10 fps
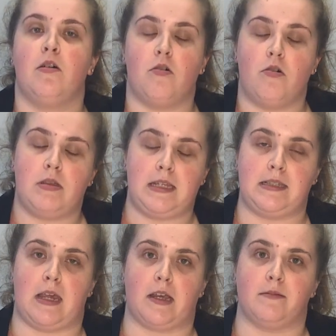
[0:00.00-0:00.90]
All
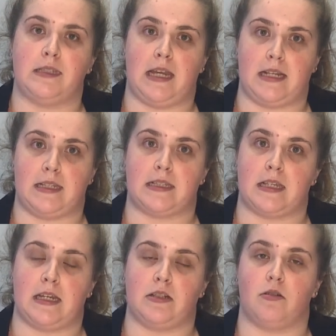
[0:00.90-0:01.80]
these
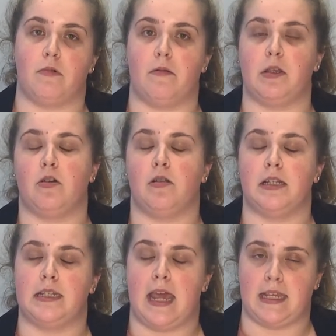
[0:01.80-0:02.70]
circumstances lead to what we call
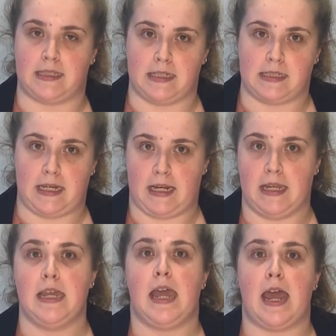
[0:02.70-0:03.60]
intestacy.
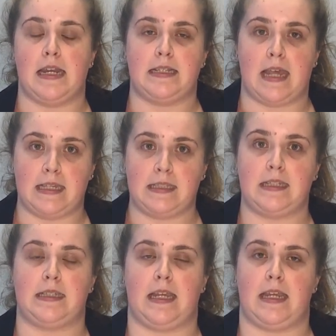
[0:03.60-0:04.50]
And
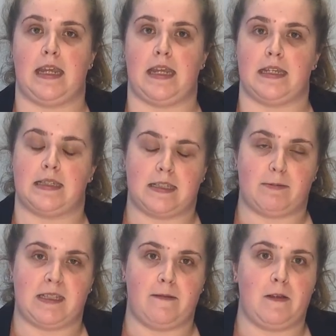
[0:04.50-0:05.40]
intestacy is
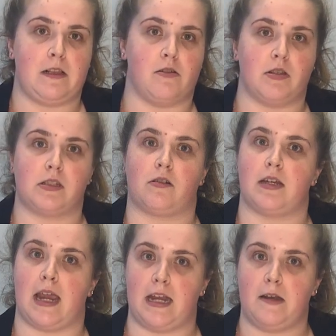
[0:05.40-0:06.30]
specific laws
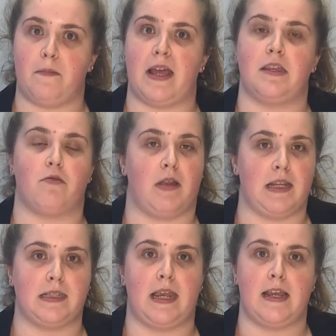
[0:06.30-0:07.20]
created by the
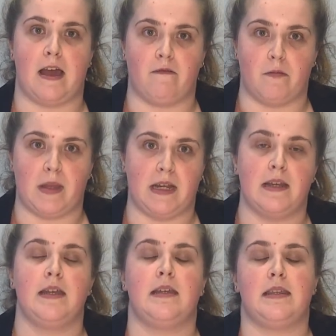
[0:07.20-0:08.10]
Queensland government
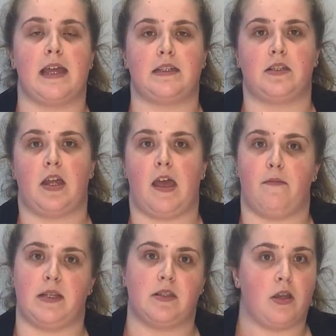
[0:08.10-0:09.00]
that
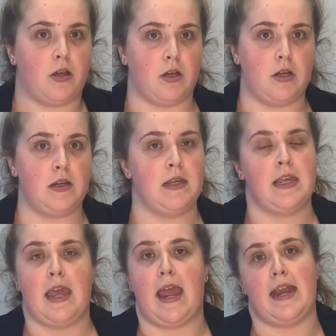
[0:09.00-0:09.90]
determines who
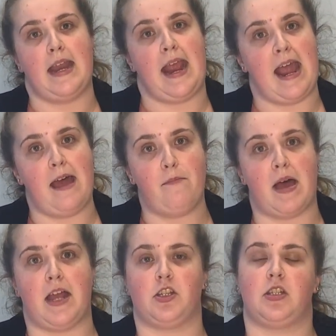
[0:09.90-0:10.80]
and how
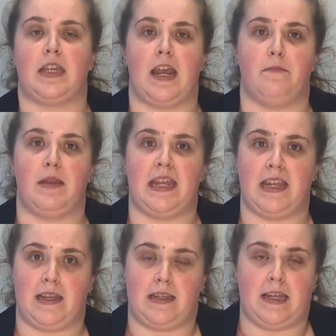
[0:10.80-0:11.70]
much can
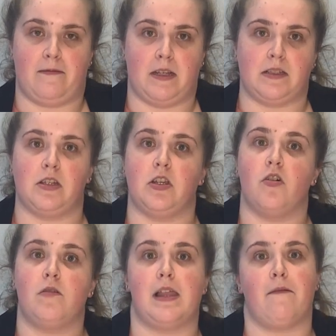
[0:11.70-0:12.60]
be given to
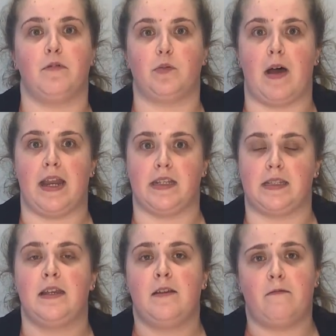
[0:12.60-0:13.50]
your loved
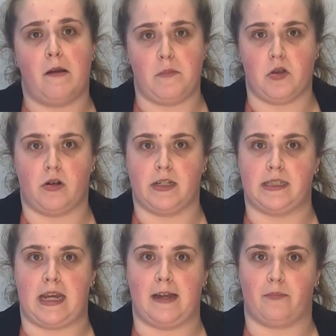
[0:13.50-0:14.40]
ones from your
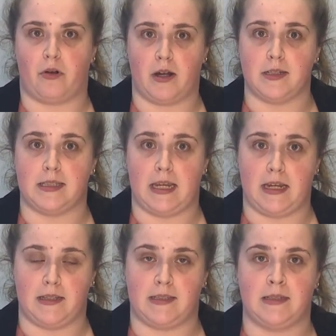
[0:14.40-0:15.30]
estate
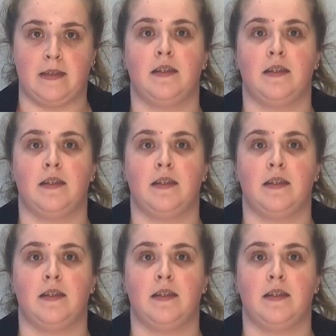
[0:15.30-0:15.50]
proceeds.